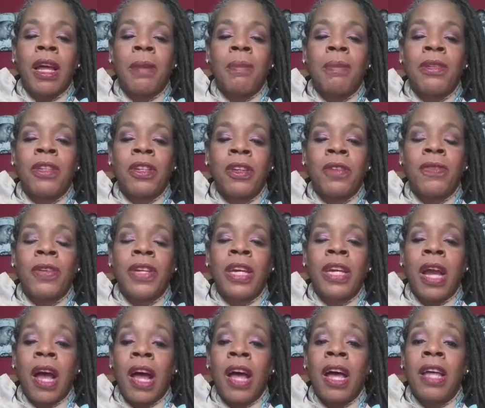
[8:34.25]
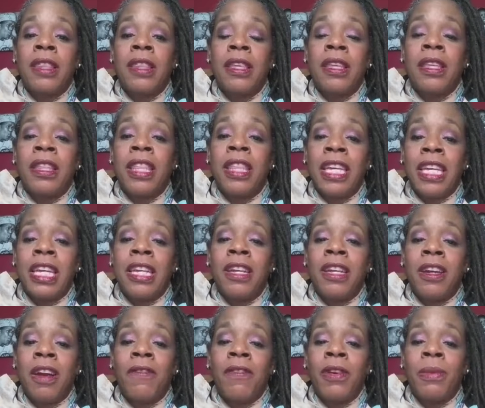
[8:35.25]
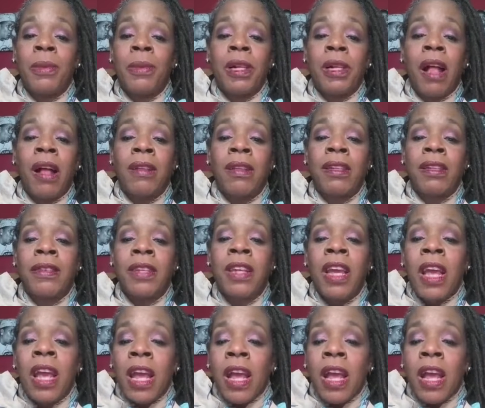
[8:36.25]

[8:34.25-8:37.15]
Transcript: serving on the then Governor McAuliffe's